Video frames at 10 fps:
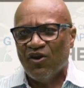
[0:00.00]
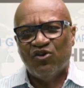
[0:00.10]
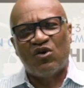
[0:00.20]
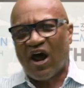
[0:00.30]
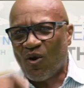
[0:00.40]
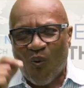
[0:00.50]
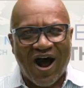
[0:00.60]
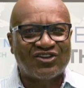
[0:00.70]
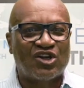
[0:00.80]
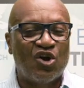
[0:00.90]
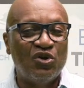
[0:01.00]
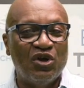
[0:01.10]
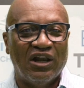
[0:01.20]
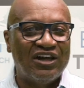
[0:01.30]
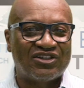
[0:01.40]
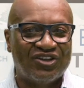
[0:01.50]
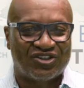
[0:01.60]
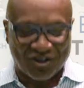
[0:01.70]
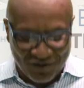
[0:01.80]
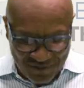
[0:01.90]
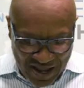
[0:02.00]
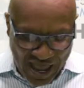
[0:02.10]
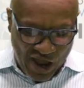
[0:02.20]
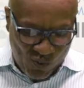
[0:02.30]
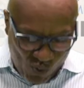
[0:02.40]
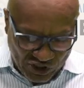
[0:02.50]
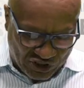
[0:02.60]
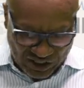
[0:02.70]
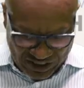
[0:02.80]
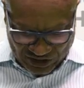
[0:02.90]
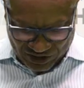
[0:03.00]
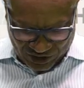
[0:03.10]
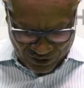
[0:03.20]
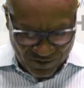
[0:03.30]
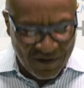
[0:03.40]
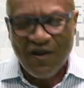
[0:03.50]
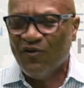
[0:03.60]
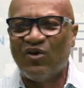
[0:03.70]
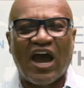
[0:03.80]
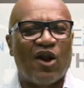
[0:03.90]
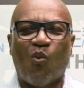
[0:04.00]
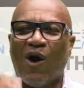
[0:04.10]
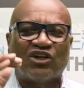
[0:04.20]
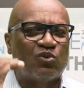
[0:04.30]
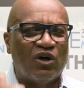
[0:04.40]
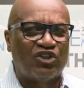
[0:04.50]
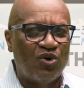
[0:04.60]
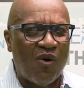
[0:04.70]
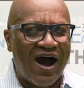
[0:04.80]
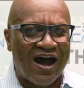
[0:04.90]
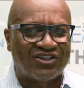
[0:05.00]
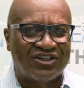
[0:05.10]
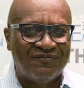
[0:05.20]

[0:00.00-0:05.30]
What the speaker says: You got to watch who you listen to and what you listen to. You got to watch what you watch.